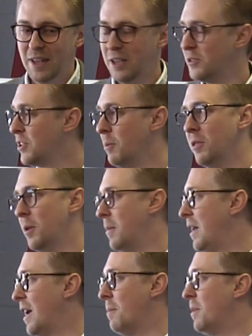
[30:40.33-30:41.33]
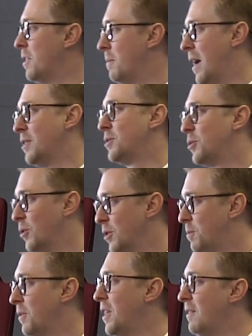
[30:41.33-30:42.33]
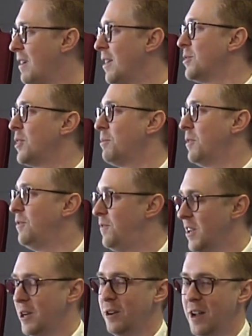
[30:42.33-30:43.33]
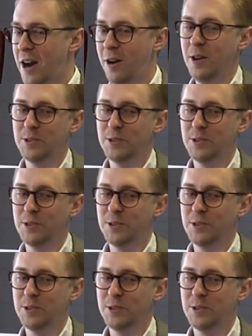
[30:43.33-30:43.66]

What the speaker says: some of them may not be the best stores, but they've got something figured out.